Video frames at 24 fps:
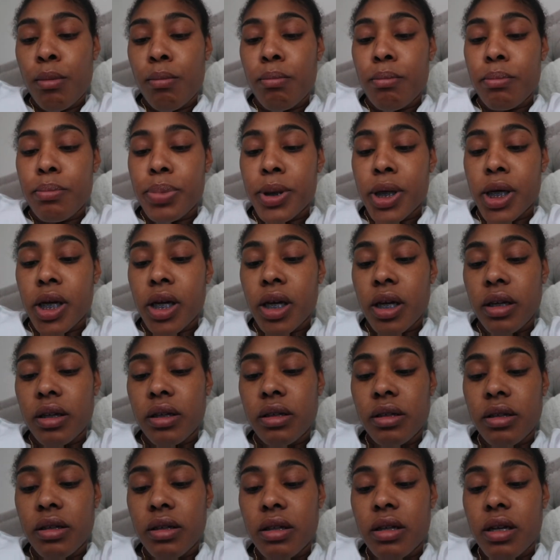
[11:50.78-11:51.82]
but
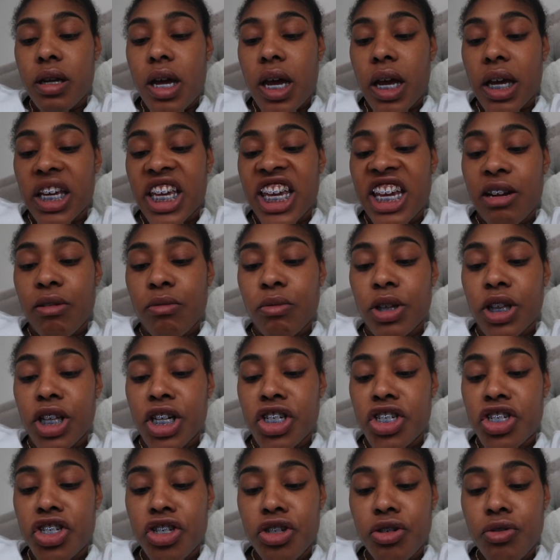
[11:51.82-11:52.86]
I can't really
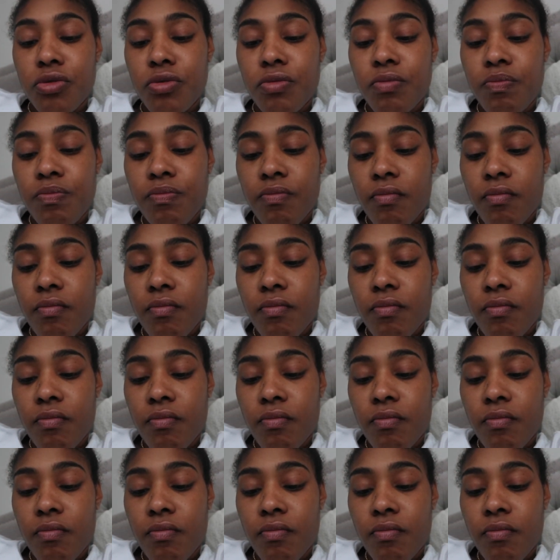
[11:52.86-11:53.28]
chew.